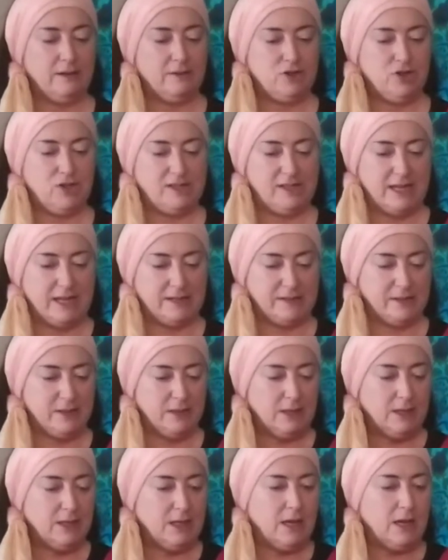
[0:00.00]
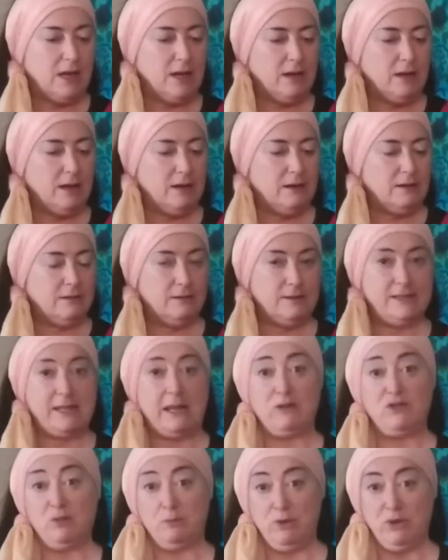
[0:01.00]
she says,
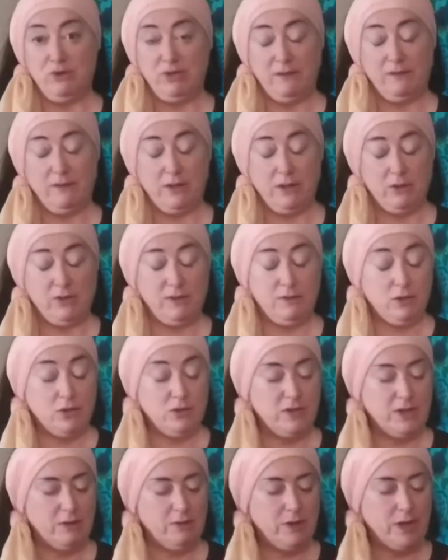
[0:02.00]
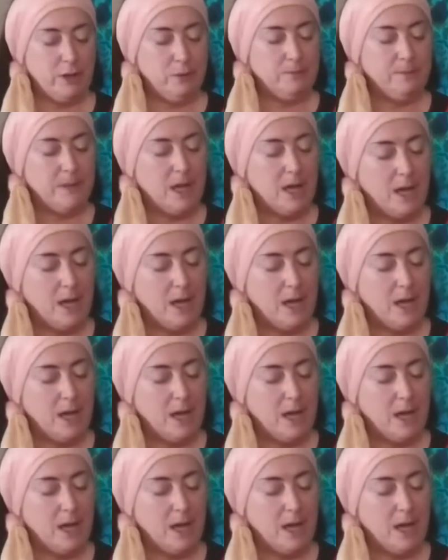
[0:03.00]
Sound of Music for those of you who don't know.